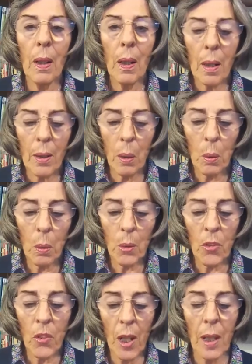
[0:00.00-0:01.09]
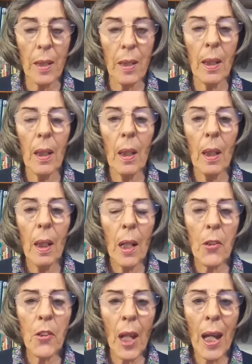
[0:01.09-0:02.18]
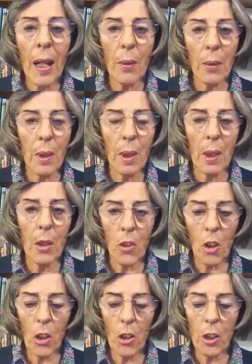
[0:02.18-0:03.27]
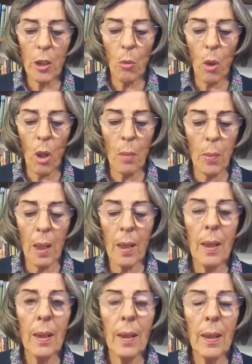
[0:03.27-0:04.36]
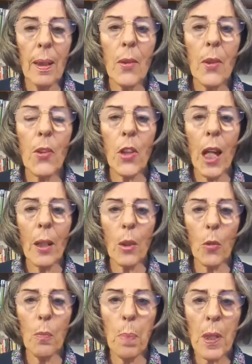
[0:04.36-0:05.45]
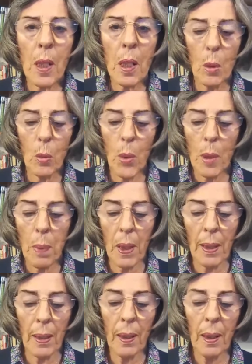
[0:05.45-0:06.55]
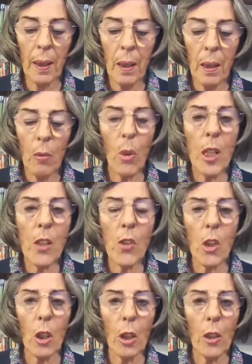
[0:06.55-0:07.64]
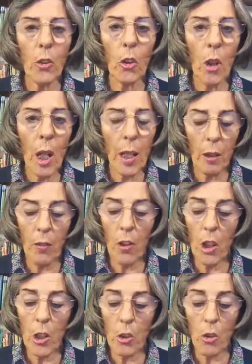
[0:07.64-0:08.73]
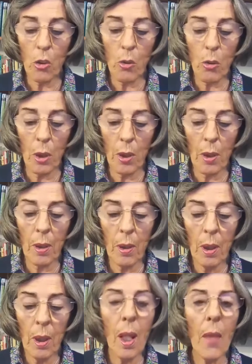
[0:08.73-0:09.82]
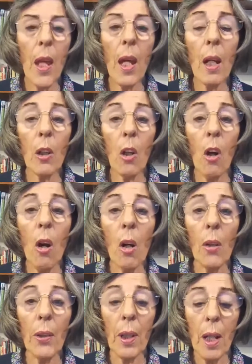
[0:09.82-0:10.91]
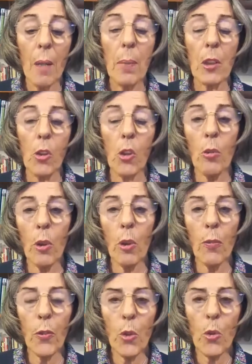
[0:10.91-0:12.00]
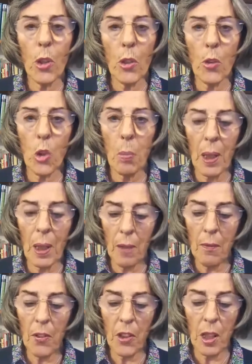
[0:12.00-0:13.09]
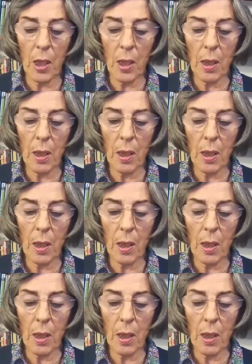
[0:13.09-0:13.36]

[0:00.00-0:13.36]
The Lord said, "A sound is heard in Ramah, the sound of bitter weeping. Rachel is crying for her children. They are gone, but she refuses to be comforted.